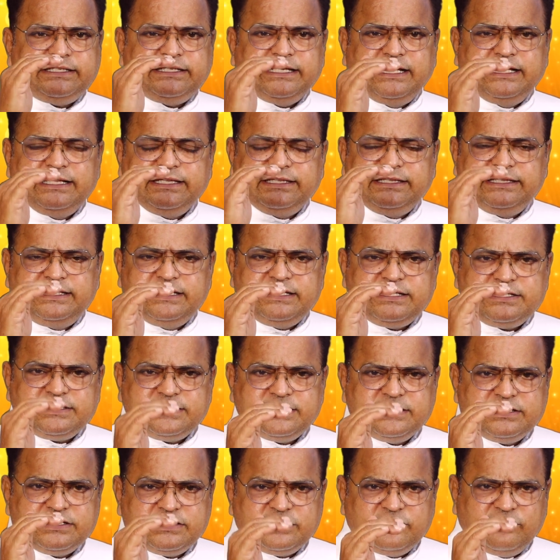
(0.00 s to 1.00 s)
tell
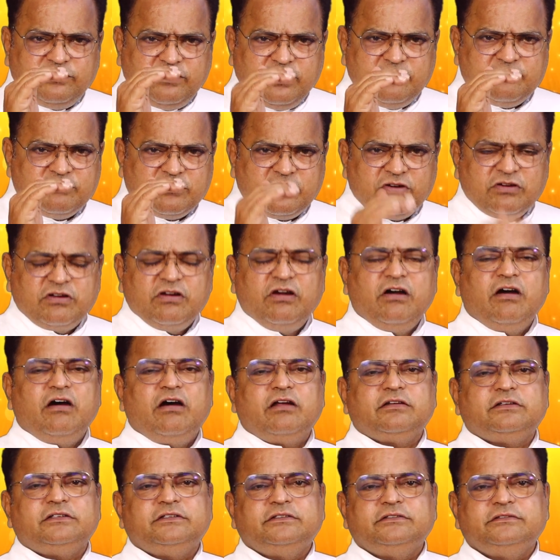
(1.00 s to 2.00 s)
this is from
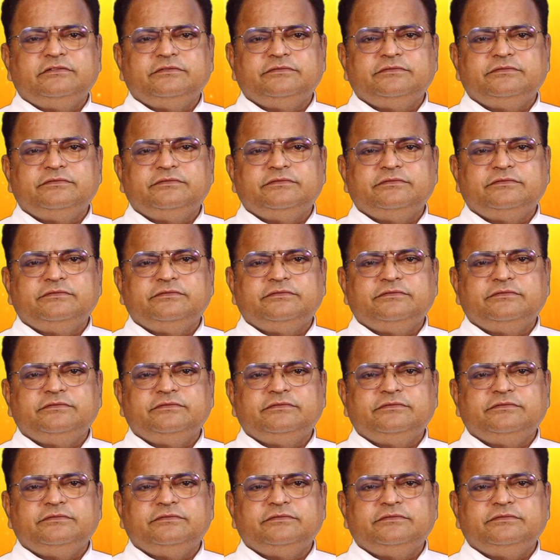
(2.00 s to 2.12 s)
God.